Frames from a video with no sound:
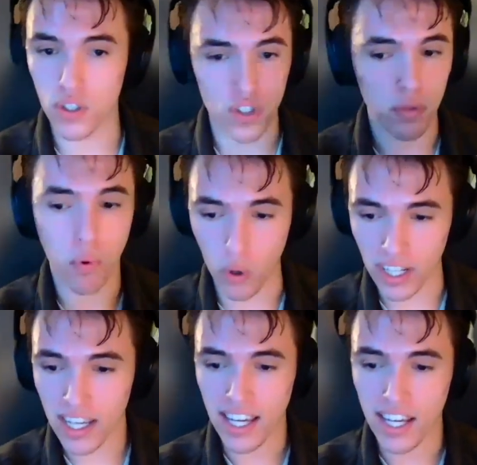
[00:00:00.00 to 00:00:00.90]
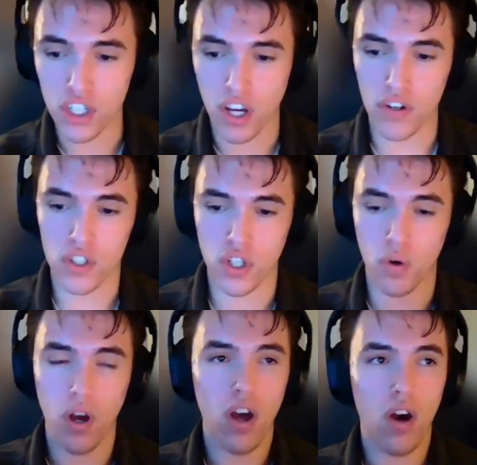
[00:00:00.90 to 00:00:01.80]
You can support each other.
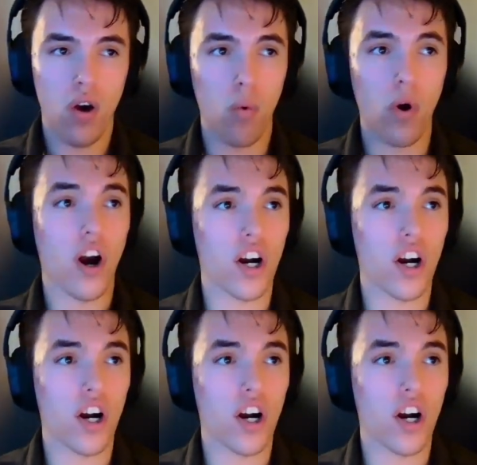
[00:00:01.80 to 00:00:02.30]
So, what